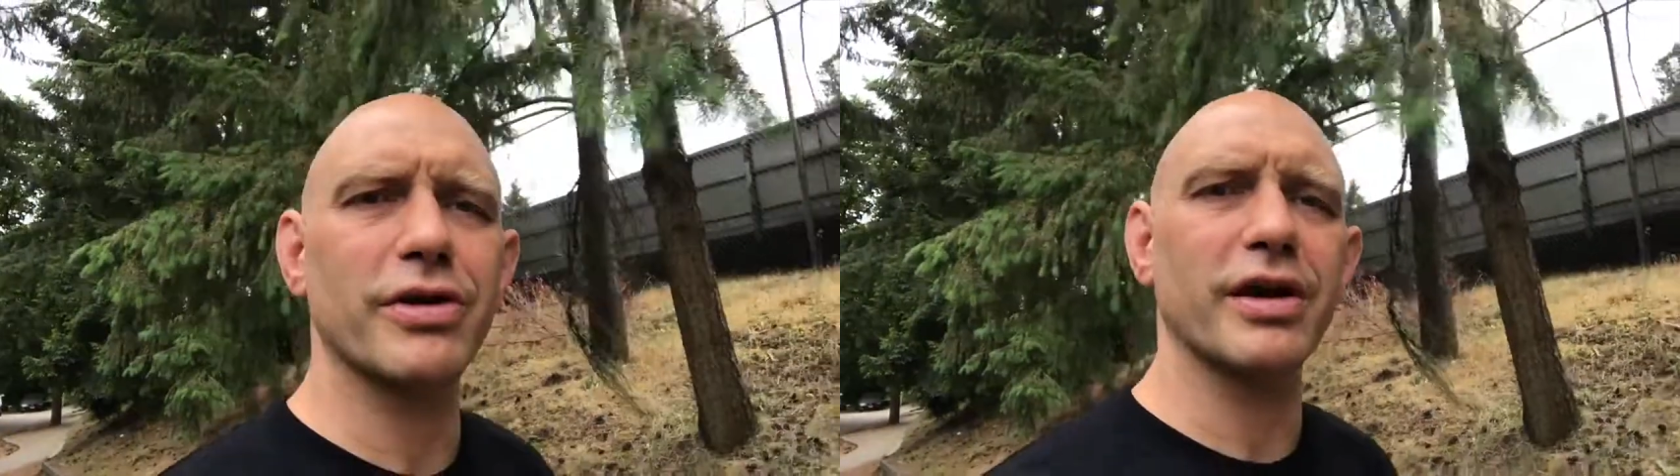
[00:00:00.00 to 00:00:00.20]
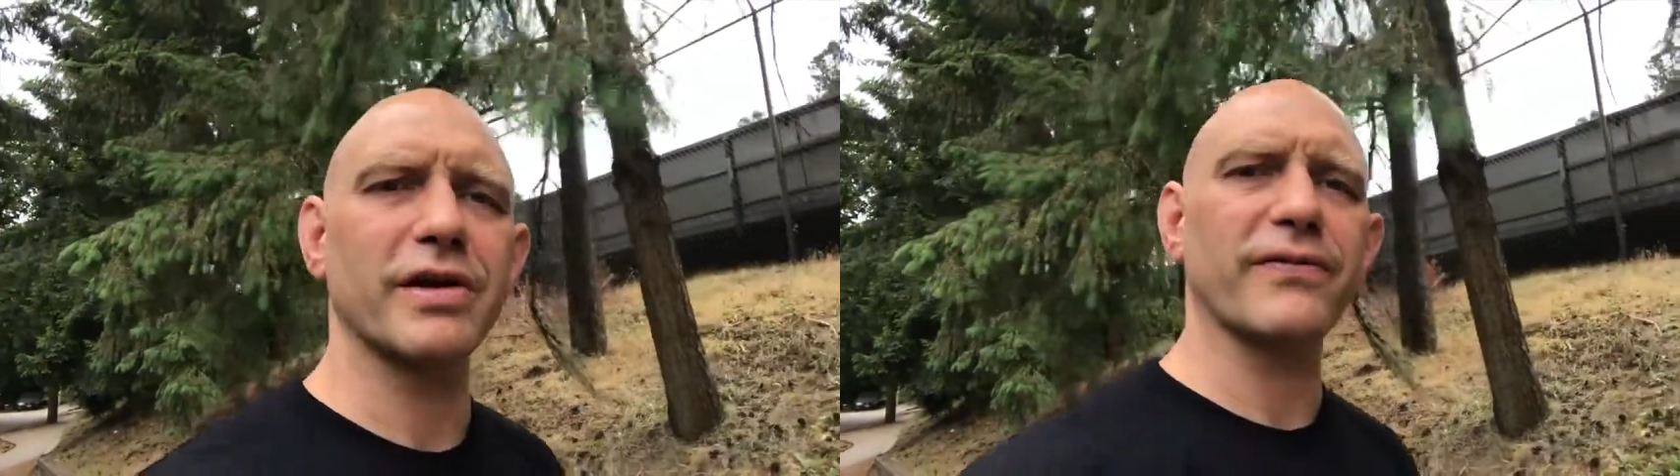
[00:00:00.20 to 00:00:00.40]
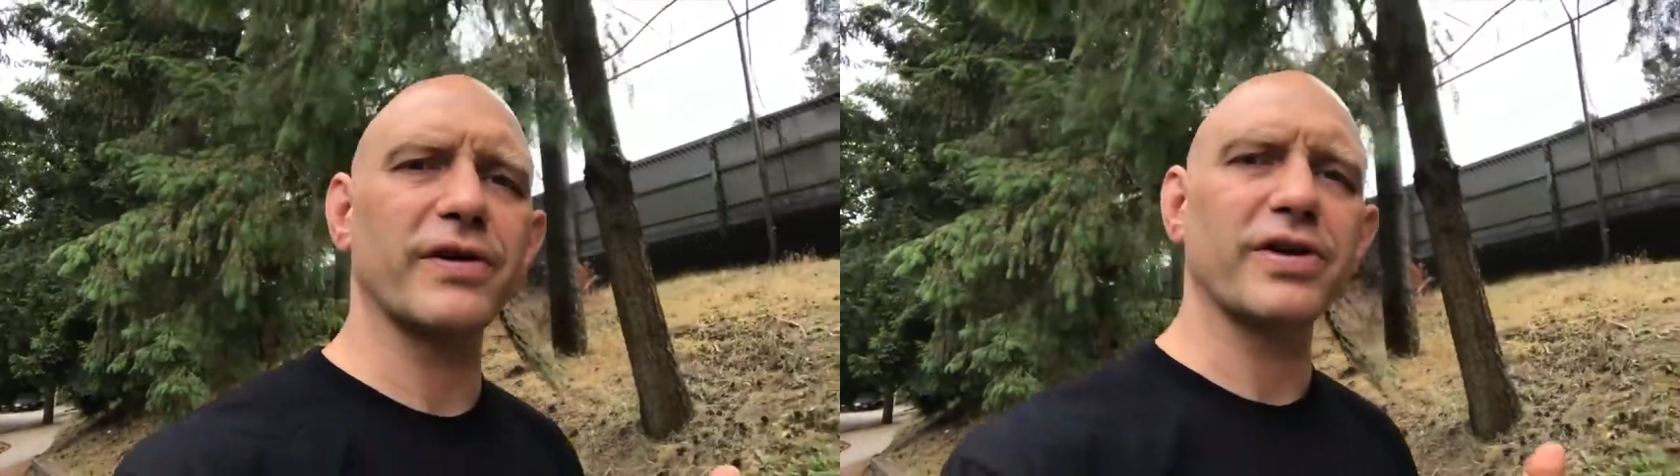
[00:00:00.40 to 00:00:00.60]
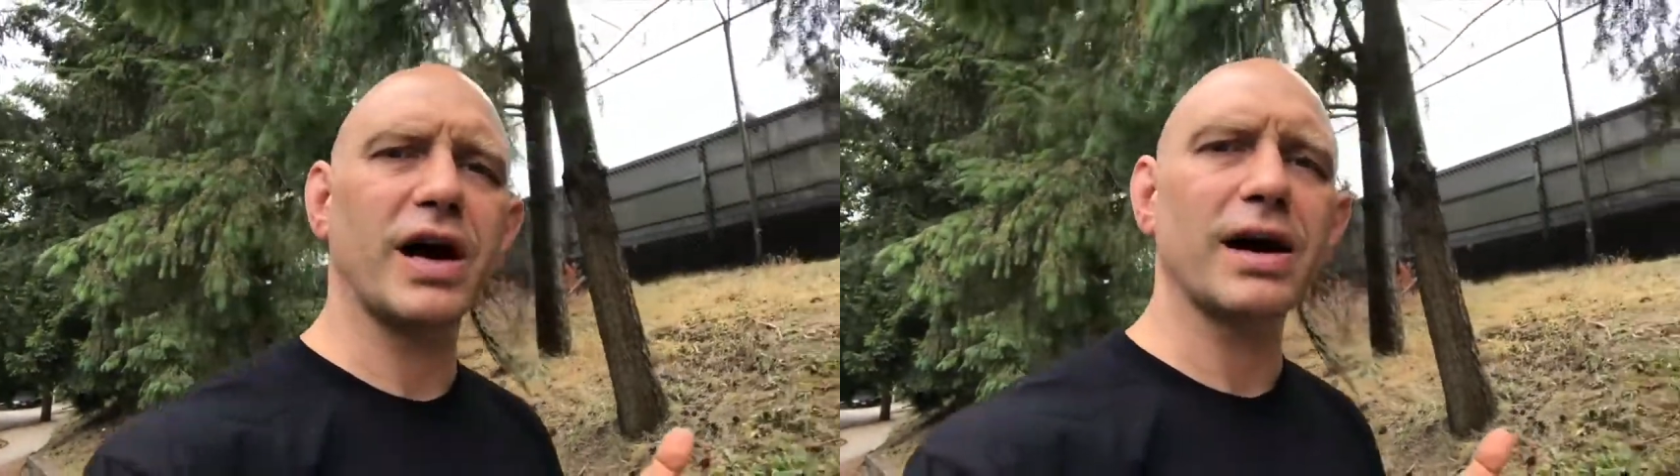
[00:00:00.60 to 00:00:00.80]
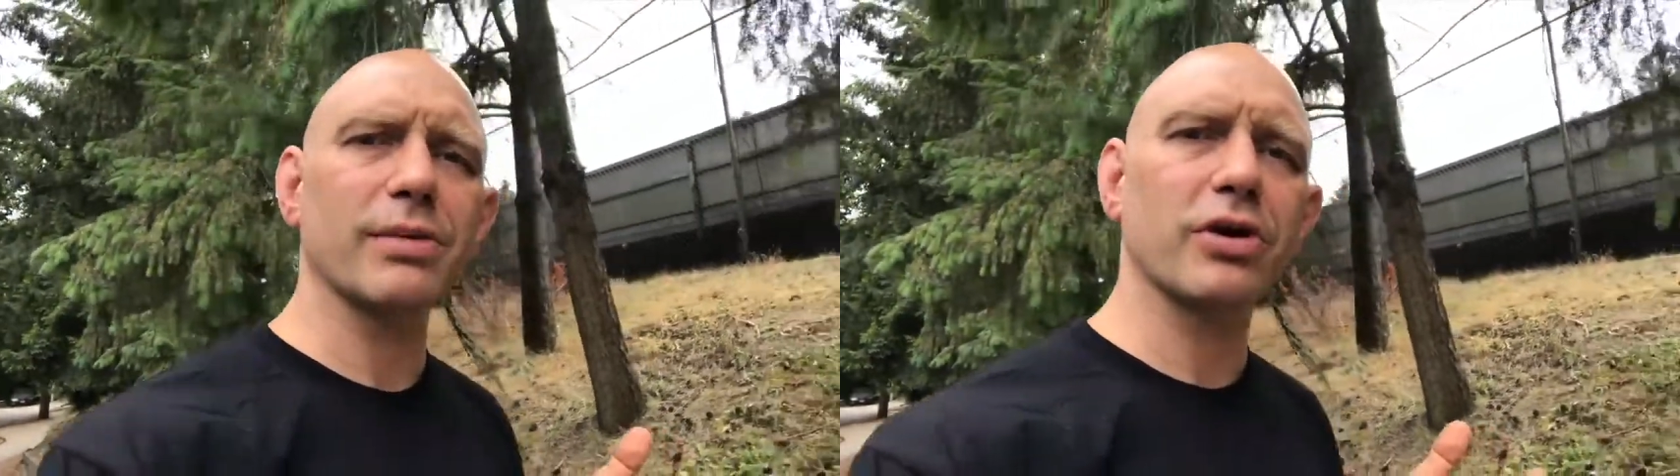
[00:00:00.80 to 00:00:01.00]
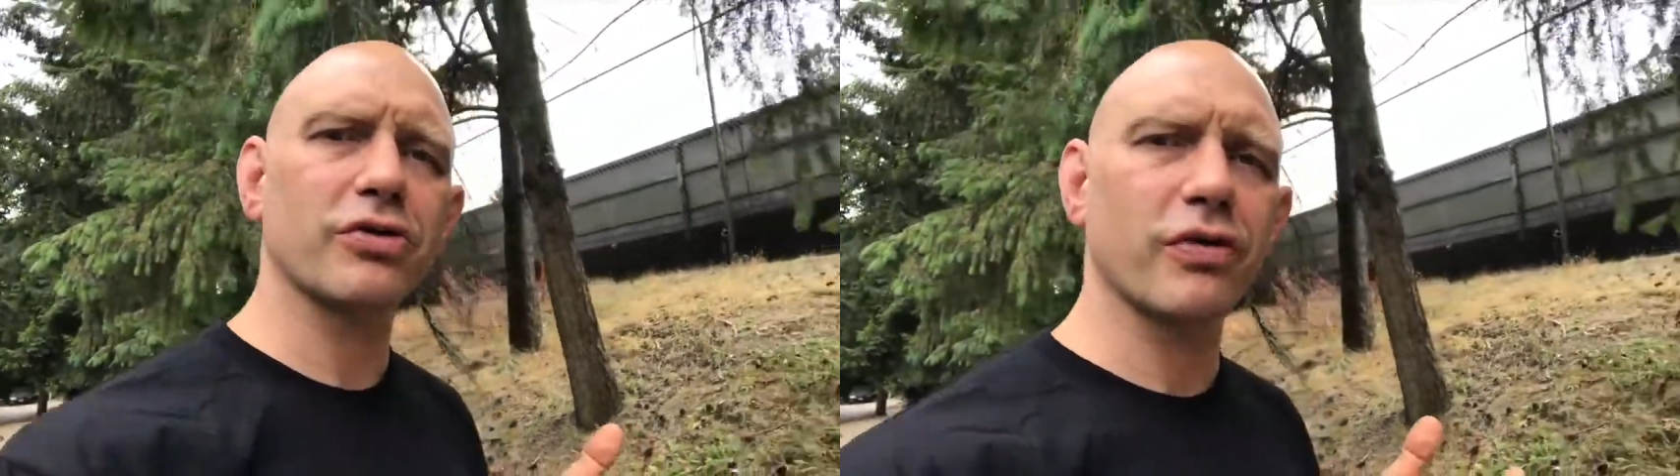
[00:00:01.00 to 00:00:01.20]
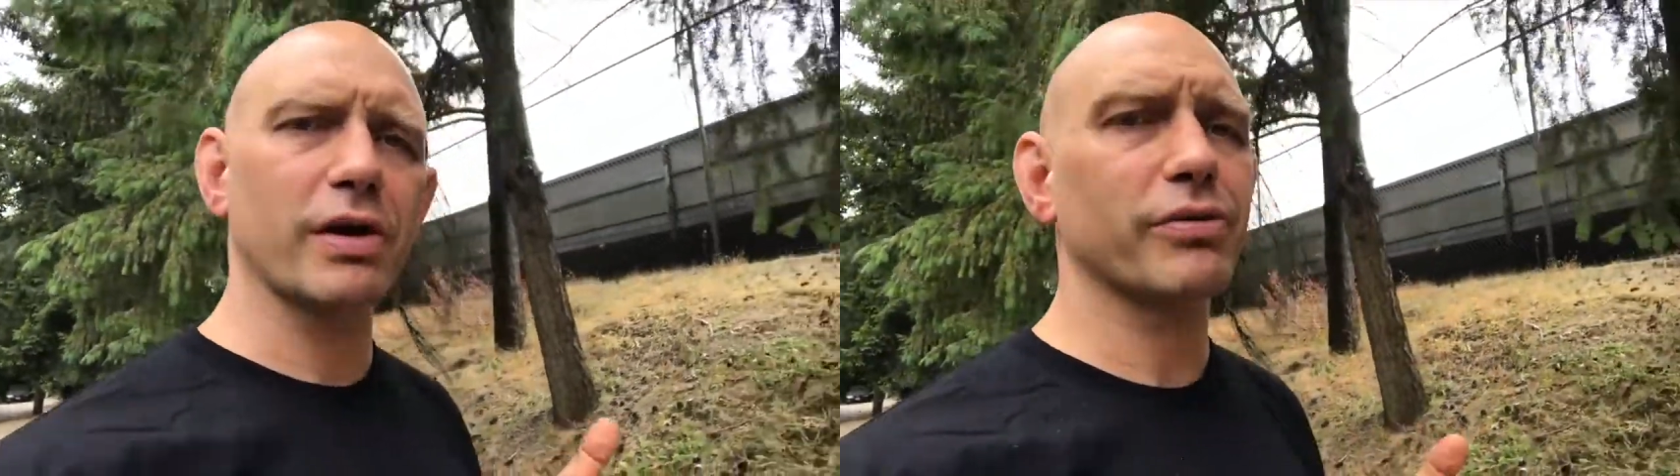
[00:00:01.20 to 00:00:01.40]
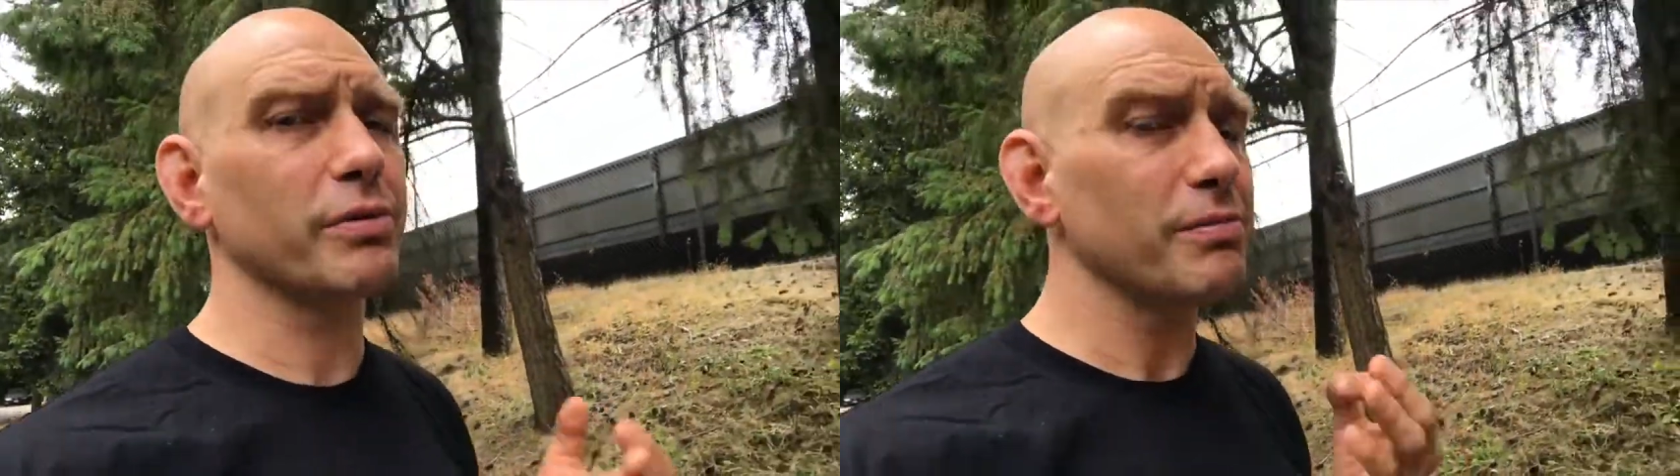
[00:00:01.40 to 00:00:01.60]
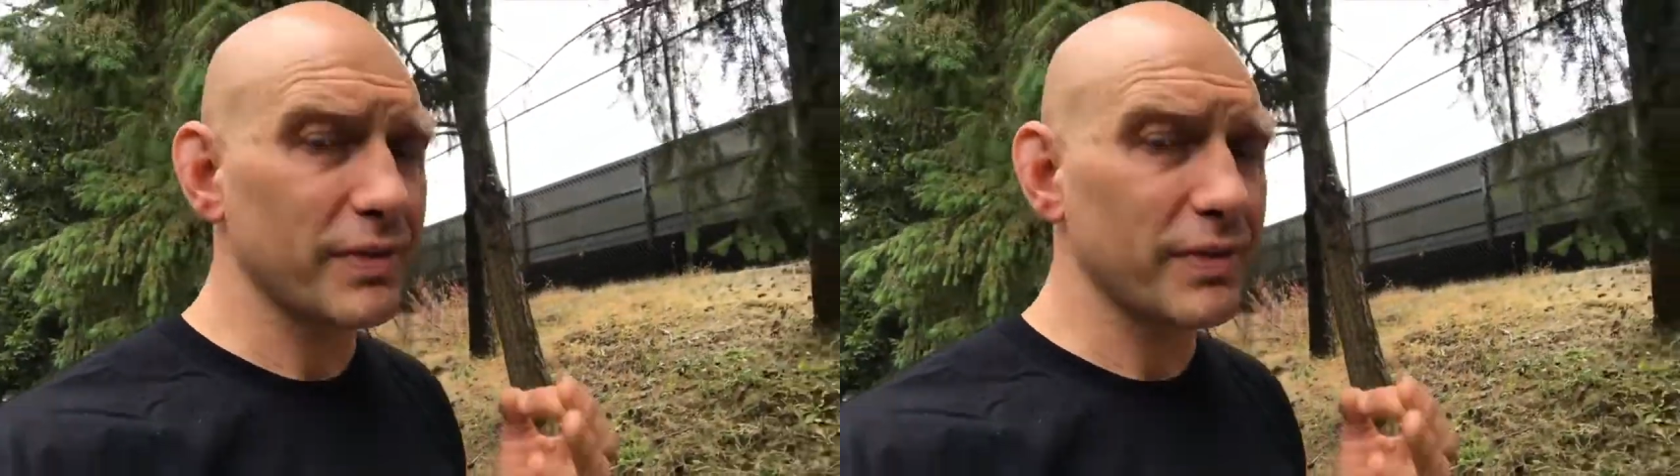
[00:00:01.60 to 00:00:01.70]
or at a different time and go train with them.